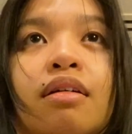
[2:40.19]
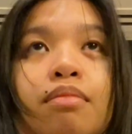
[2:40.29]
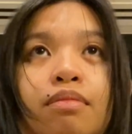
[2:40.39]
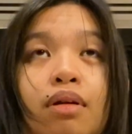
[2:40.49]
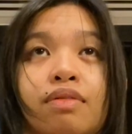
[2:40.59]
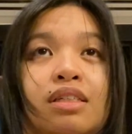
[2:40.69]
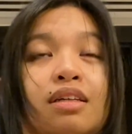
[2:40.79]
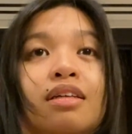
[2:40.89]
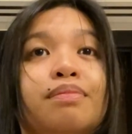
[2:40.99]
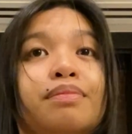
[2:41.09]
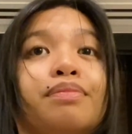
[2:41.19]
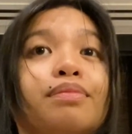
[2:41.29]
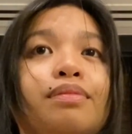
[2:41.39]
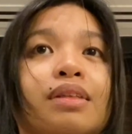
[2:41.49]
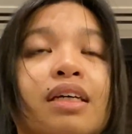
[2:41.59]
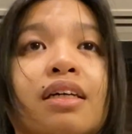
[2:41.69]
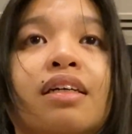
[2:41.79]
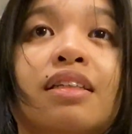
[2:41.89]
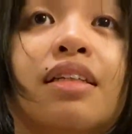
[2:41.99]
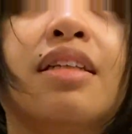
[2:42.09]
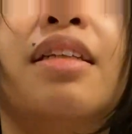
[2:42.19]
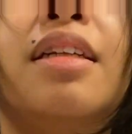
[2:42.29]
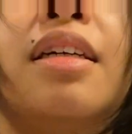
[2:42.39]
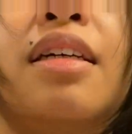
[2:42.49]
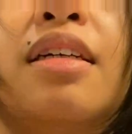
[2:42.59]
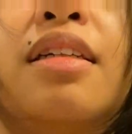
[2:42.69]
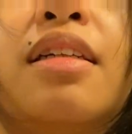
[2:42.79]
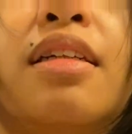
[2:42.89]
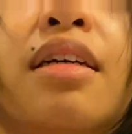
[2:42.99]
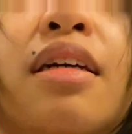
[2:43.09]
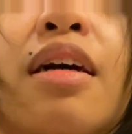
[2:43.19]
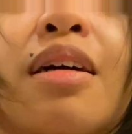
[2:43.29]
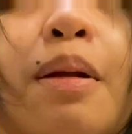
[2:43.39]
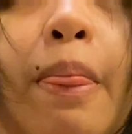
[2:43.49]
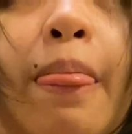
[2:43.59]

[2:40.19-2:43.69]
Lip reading: So it's just giving me a guide that